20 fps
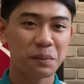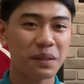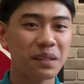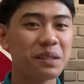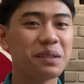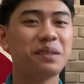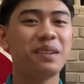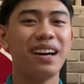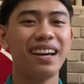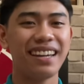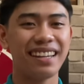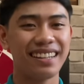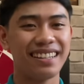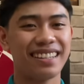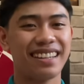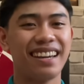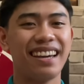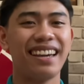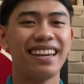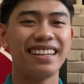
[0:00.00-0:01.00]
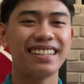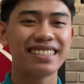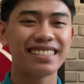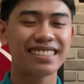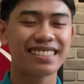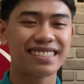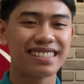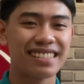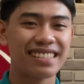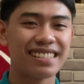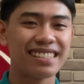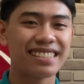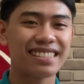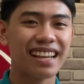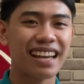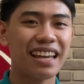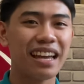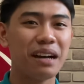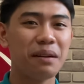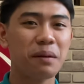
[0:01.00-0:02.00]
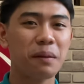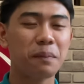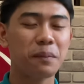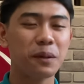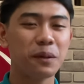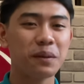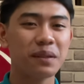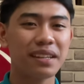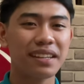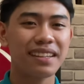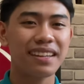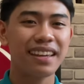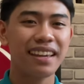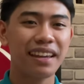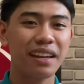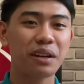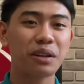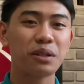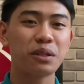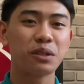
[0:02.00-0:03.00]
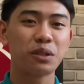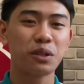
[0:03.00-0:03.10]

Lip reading: been a while, guys, since I have uploaded here on